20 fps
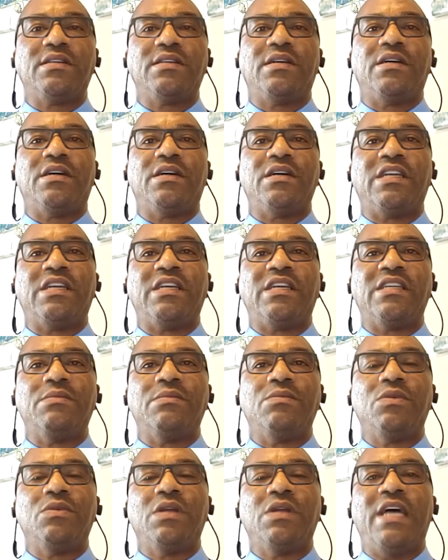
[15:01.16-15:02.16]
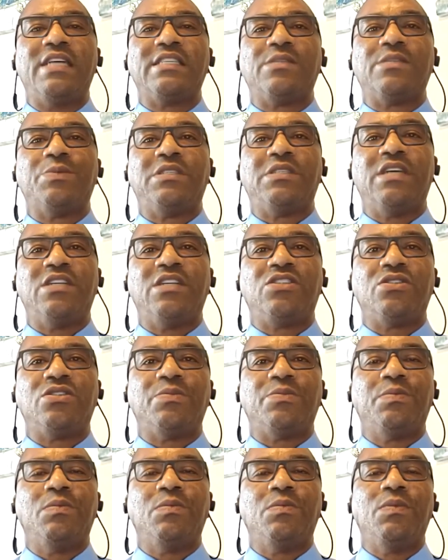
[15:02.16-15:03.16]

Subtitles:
it has the potential of